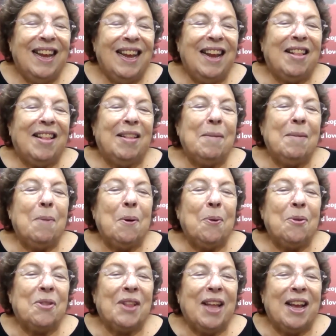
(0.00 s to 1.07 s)
It's the
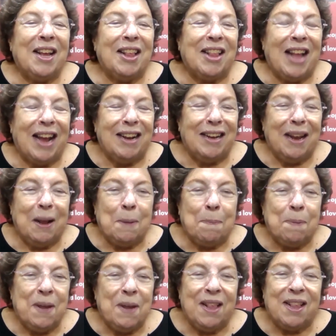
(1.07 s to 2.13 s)
most exciting
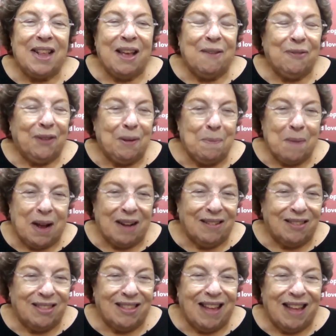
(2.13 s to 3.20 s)
piece every
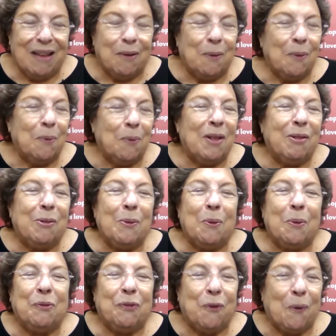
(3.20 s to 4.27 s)
month. I always
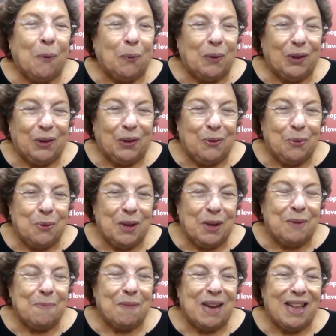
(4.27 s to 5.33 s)
look forward to
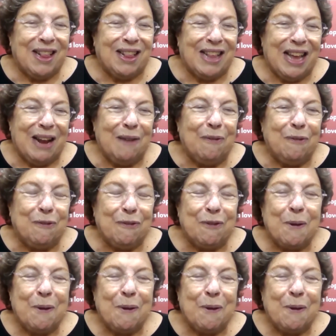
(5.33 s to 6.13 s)
it myself.